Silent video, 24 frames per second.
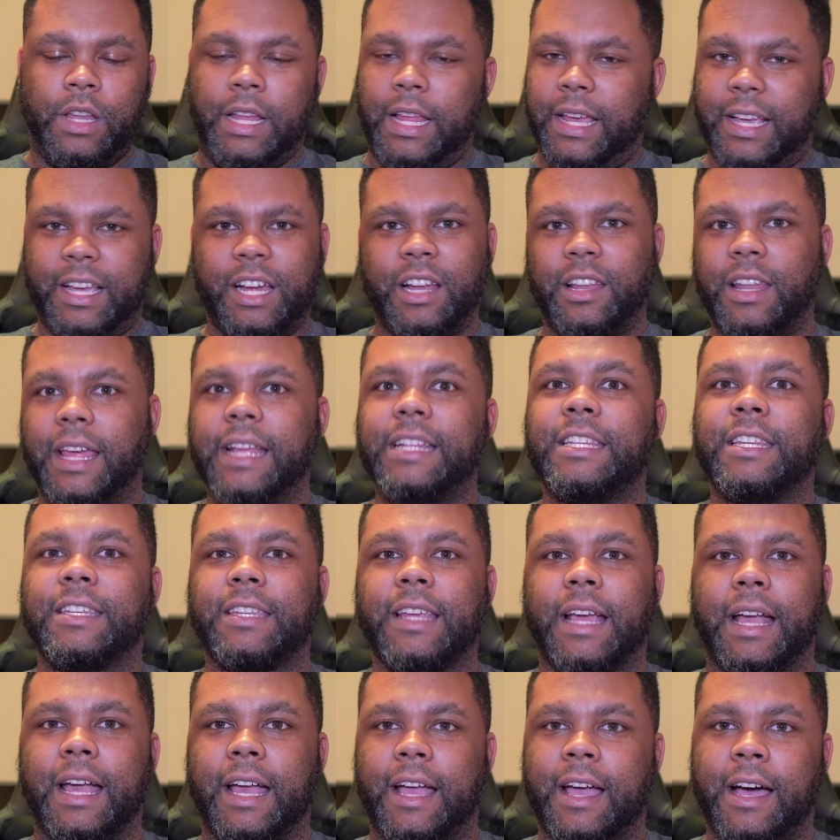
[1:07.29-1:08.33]
like kind of like
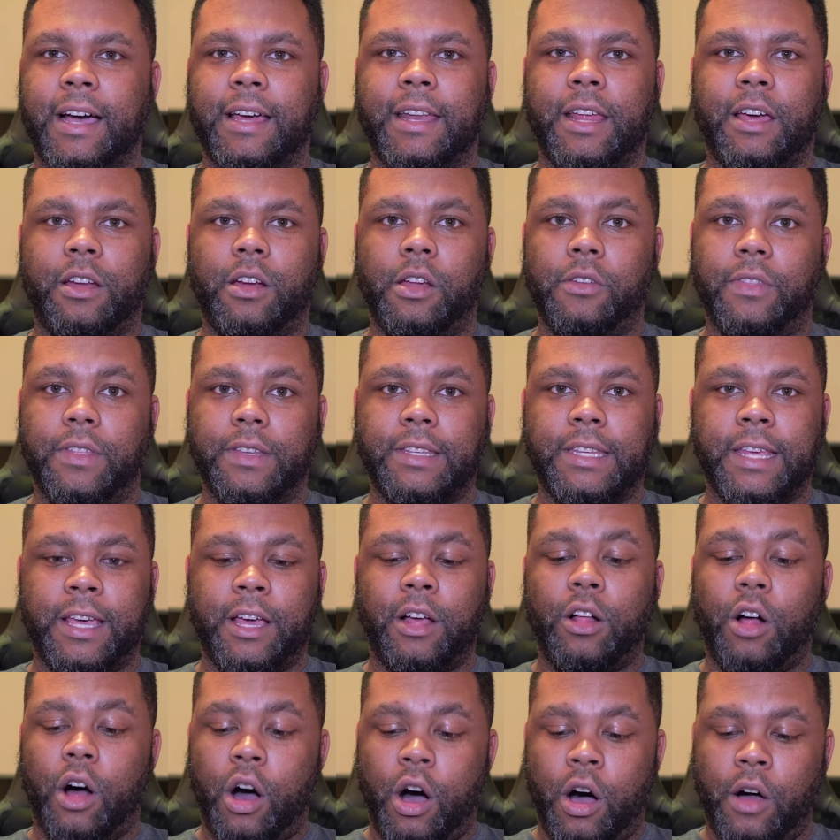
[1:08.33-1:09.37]
just like a cutout of the
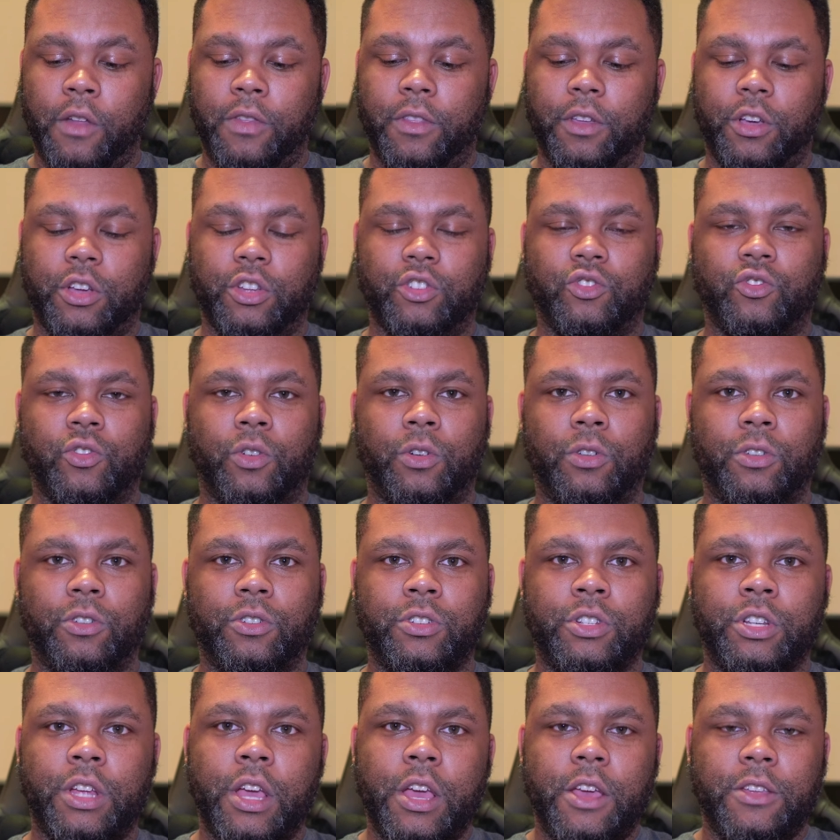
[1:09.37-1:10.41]
tail on the
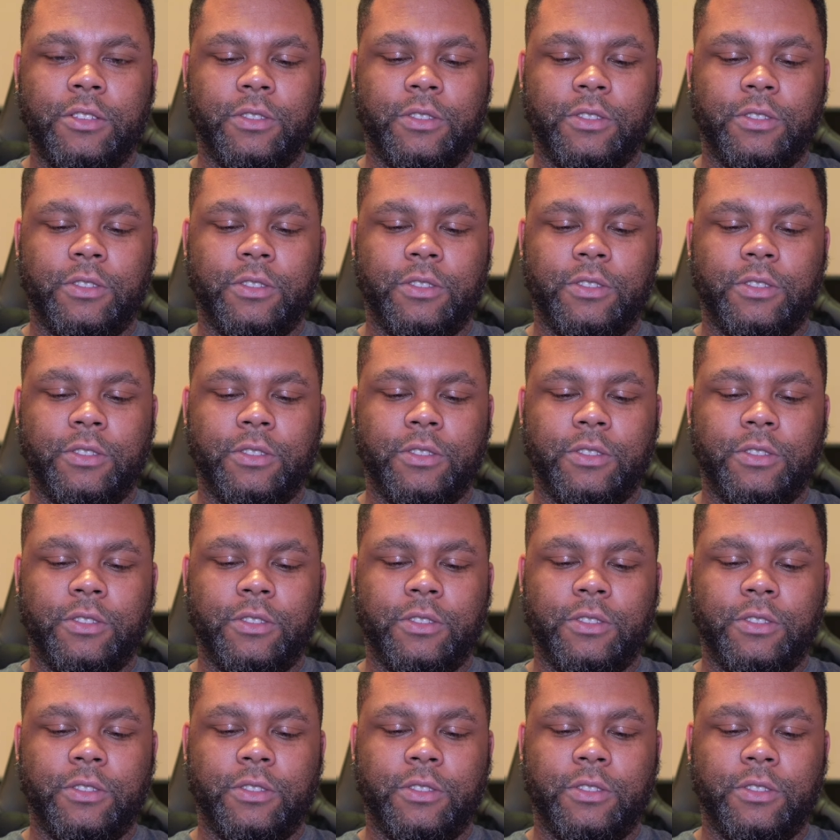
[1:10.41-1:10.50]
controllers,